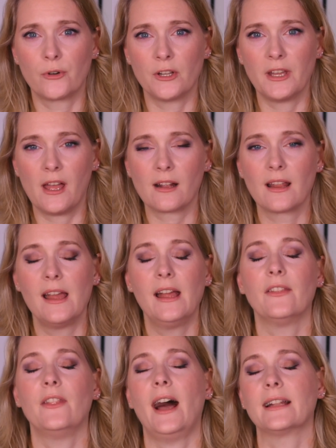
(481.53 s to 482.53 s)
product
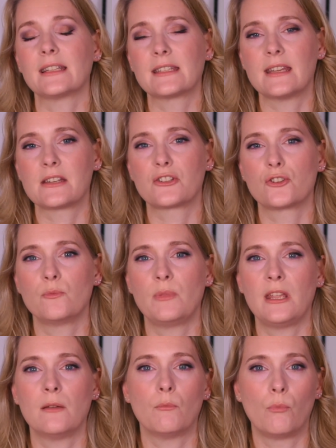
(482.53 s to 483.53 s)
that is said to
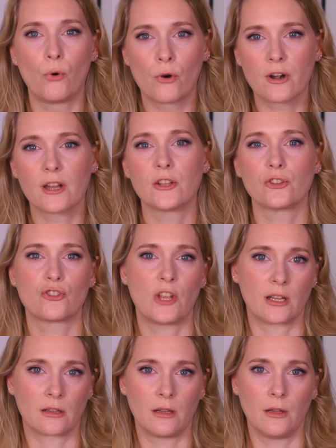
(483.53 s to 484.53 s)
be more
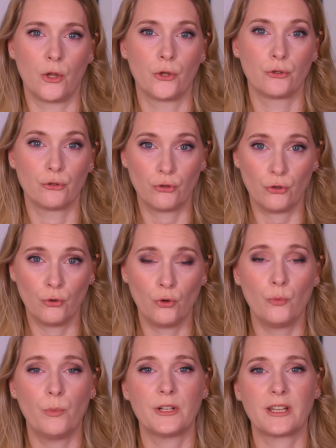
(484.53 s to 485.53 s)
gentle
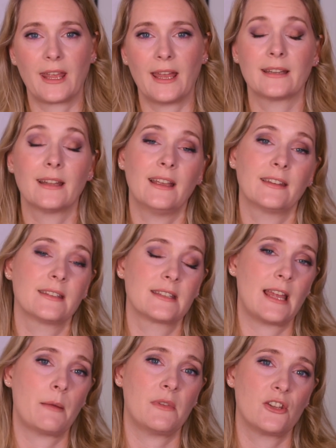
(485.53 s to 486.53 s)
too, but again has the
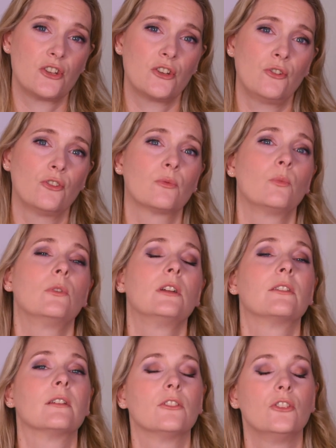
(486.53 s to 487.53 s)
same issues
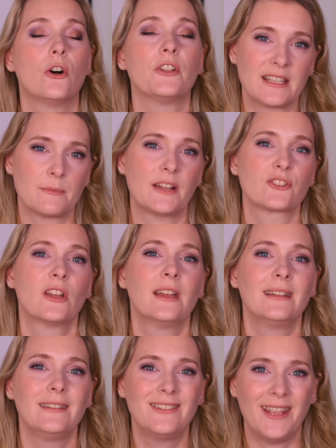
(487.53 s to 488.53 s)
with not as much
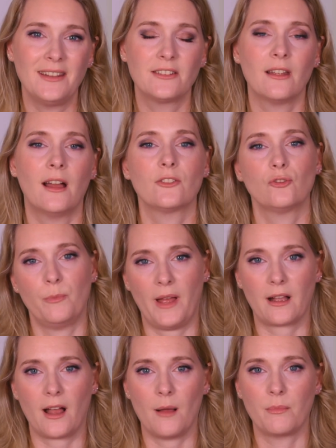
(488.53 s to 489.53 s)
data to
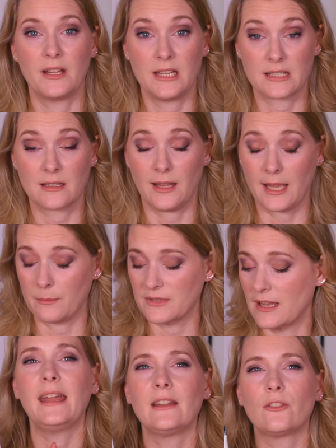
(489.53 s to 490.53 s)
back up its
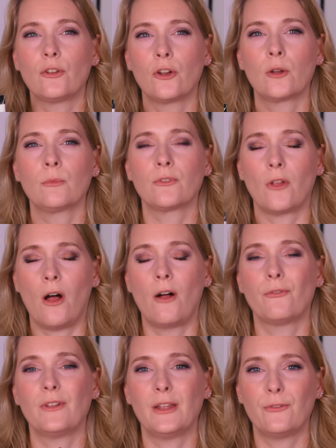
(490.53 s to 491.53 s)
claims. In terms
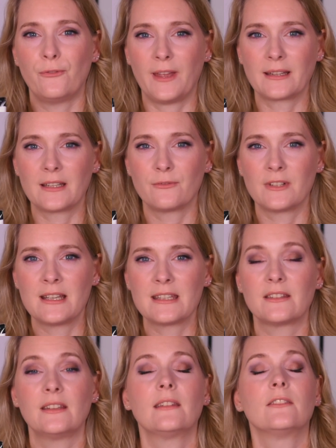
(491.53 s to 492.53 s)
of effectiveness,
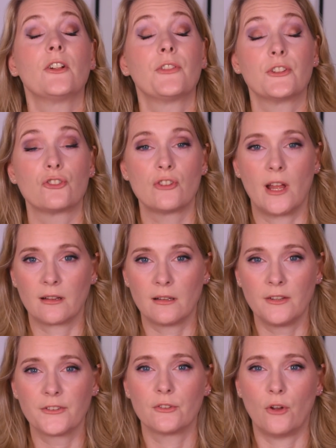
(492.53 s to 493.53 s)
this is not the
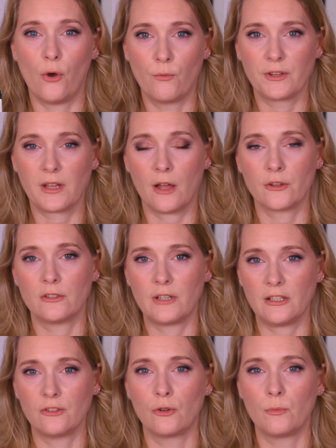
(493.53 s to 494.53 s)
gentlest over-the-counter
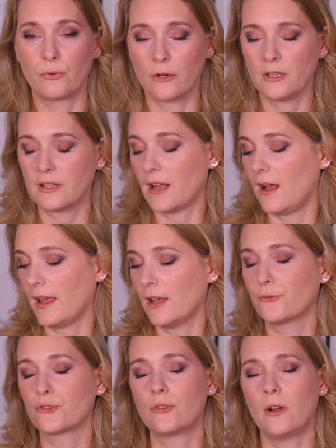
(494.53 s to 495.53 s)
retinol product I
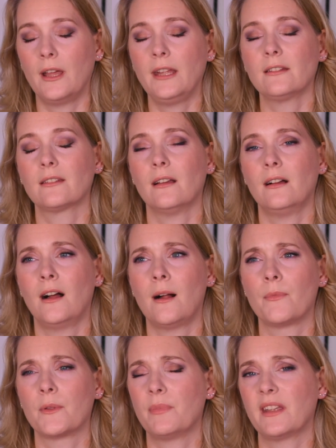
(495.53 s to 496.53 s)
have tried.
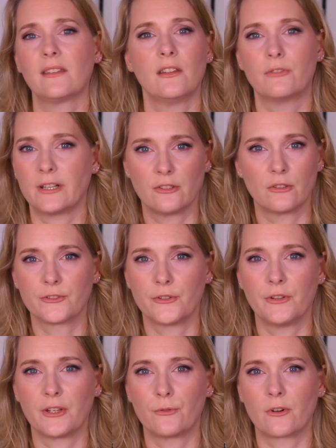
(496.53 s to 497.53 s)
The Pixi Retinol
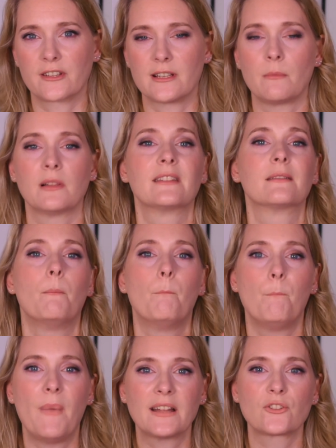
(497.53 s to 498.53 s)
Tonic, for example, is
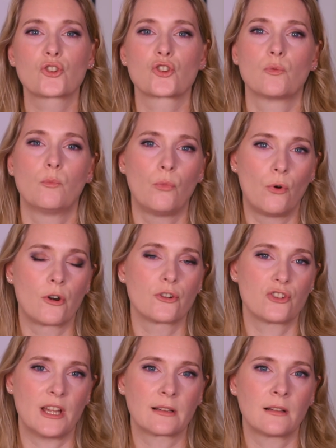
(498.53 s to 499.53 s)
much more
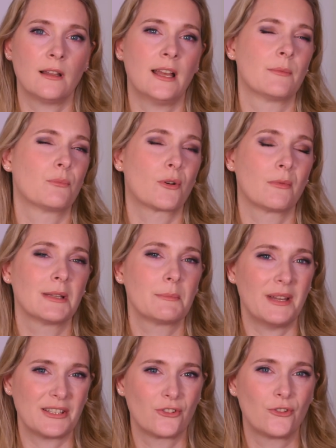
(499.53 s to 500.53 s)
gentle and probably
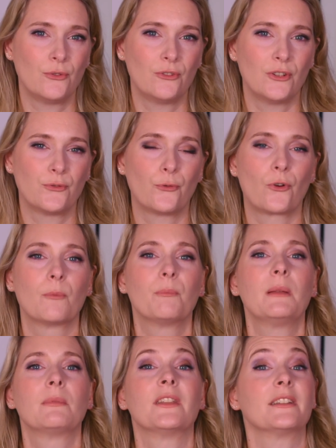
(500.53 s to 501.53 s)
better suited for
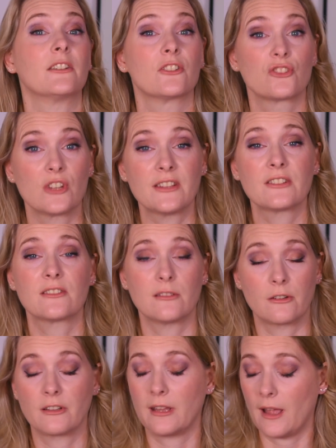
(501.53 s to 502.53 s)
people that are just
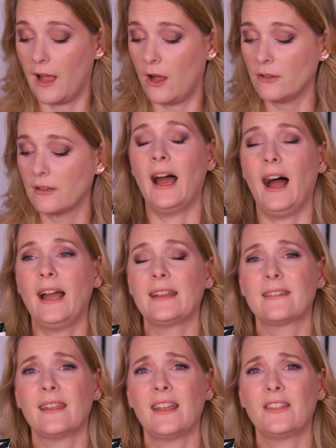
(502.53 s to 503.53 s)
starting out. I'd
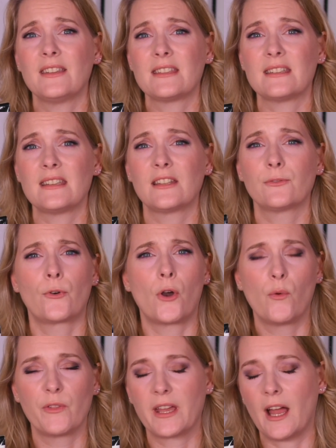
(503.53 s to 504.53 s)
say this is, for
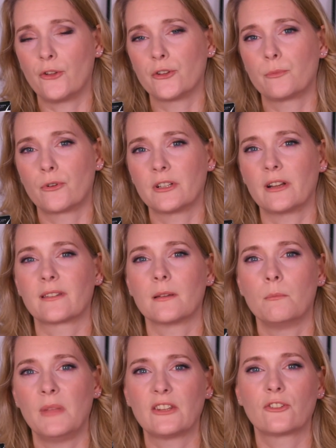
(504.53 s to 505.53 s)
over-the-counter products, a
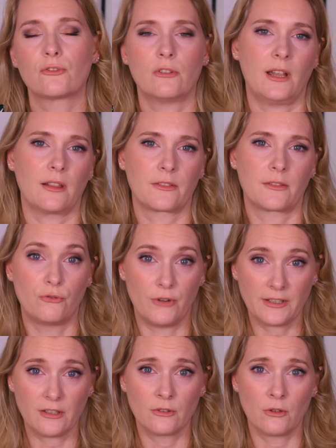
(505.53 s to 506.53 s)
mid-strength
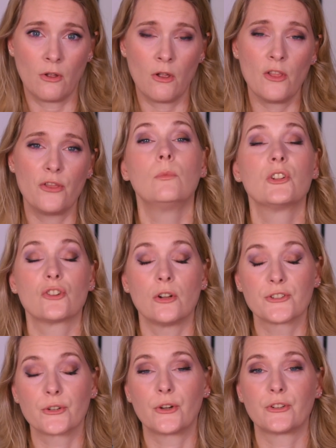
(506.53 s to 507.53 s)
retinol, which
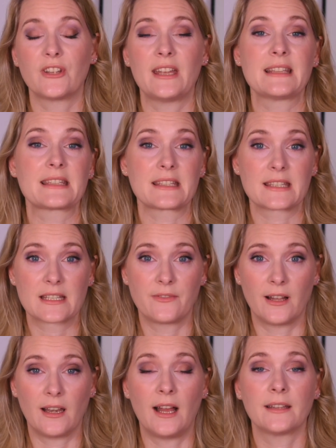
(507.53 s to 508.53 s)
also contains
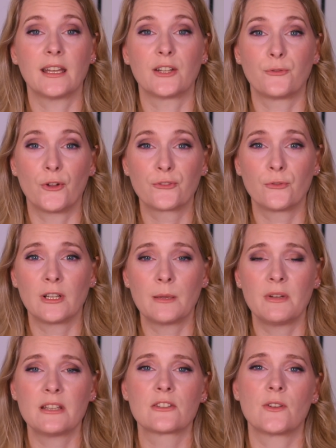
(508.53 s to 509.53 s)
squalane and
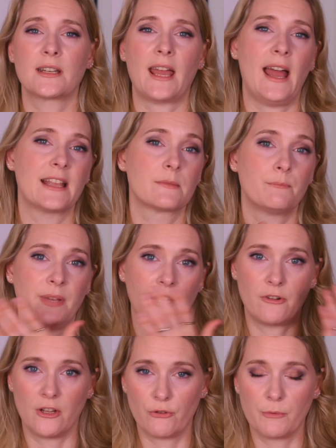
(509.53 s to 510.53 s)
phospholipids, so it has
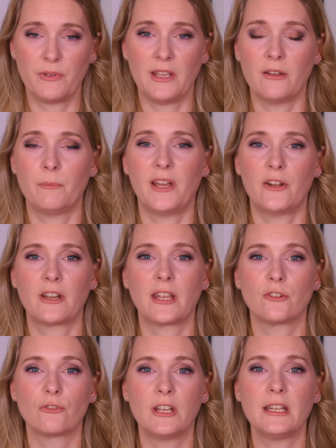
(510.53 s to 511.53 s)
barrier repairing
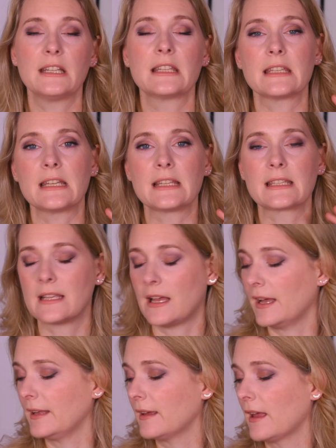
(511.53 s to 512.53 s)
ingredients
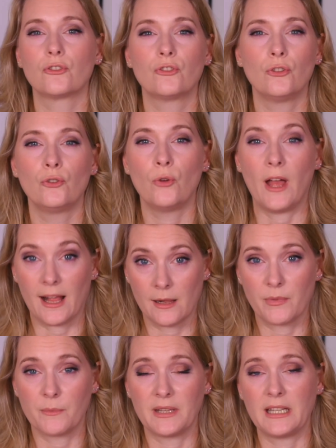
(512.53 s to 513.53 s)
inside to
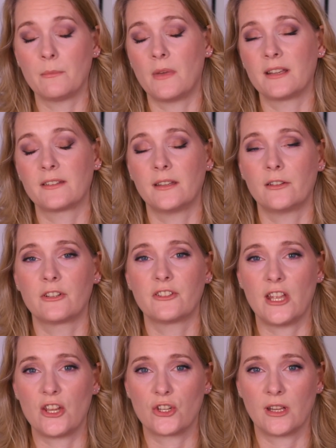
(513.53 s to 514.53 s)
help minimize
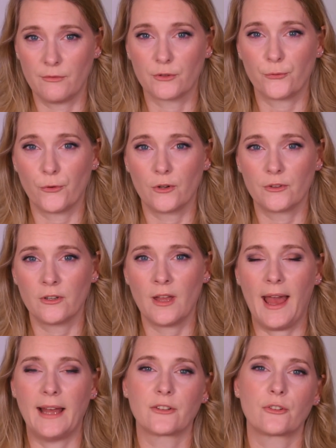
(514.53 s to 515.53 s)
irritation even further,
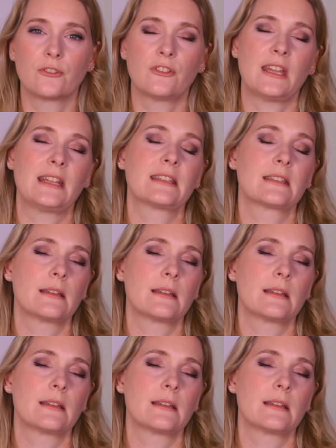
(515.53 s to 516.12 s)
and contains